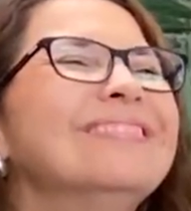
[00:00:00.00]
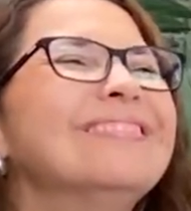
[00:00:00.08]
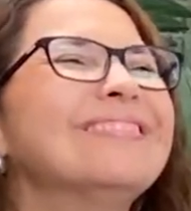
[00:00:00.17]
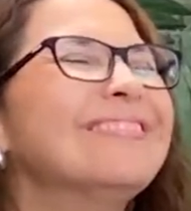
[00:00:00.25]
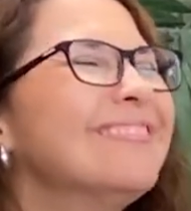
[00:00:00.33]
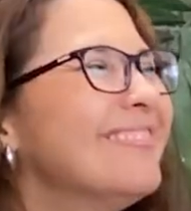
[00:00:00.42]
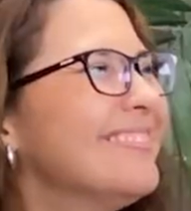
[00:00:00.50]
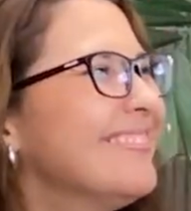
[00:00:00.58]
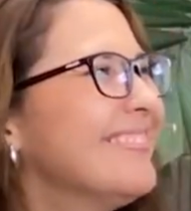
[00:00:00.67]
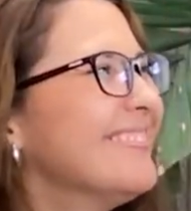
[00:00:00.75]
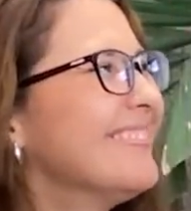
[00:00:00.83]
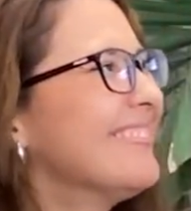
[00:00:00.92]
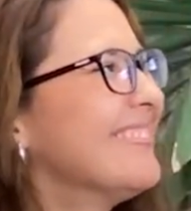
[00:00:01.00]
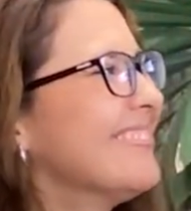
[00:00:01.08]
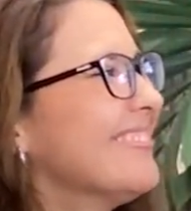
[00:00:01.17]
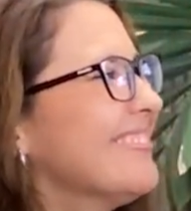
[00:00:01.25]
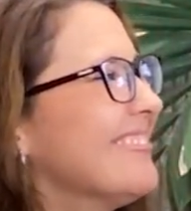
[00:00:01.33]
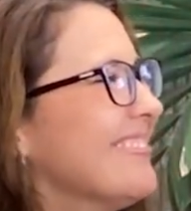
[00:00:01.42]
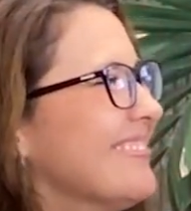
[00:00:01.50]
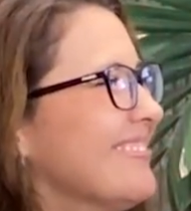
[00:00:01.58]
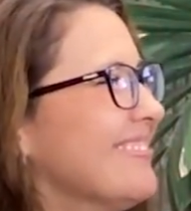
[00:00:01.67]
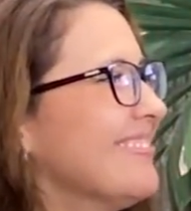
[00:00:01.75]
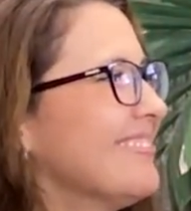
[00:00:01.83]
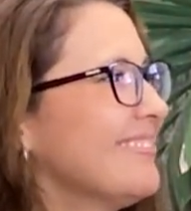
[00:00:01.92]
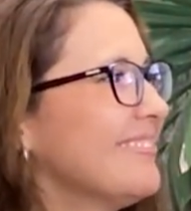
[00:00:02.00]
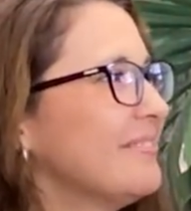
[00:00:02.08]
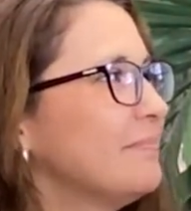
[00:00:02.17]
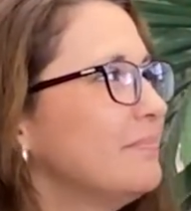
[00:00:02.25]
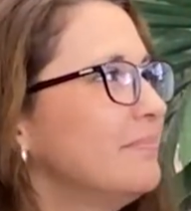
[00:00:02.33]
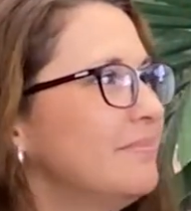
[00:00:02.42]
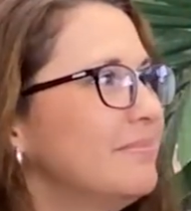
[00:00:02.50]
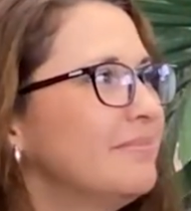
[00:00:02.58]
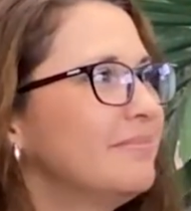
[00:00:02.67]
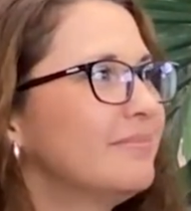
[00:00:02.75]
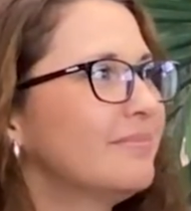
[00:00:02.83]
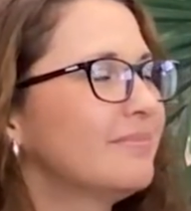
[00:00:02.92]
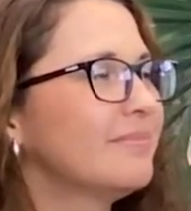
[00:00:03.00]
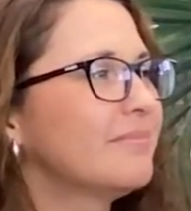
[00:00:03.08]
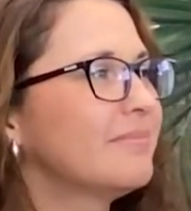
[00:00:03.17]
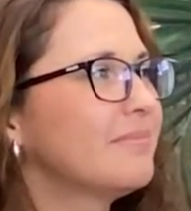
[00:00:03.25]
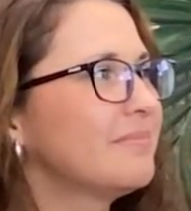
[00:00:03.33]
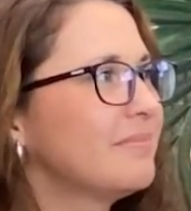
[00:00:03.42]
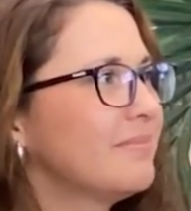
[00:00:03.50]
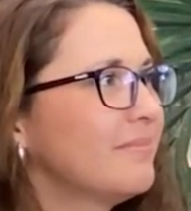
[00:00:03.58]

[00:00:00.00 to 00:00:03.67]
(silent)